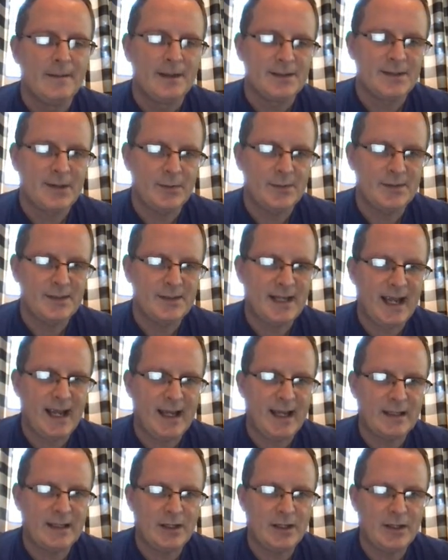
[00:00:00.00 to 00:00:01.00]
So
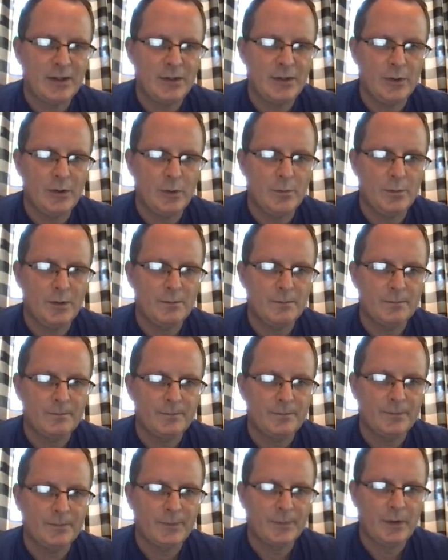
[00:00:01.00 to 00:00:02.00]
sine cubed,
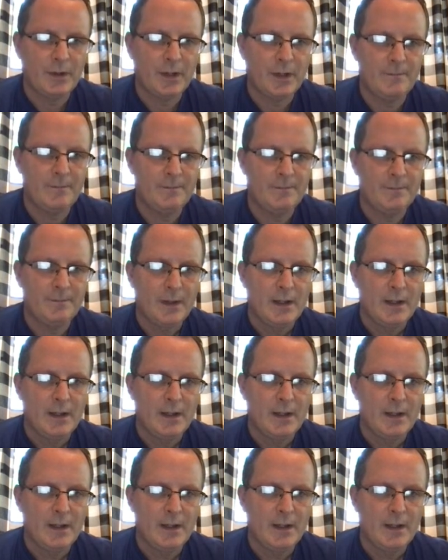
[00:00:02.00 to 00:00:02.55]
okay?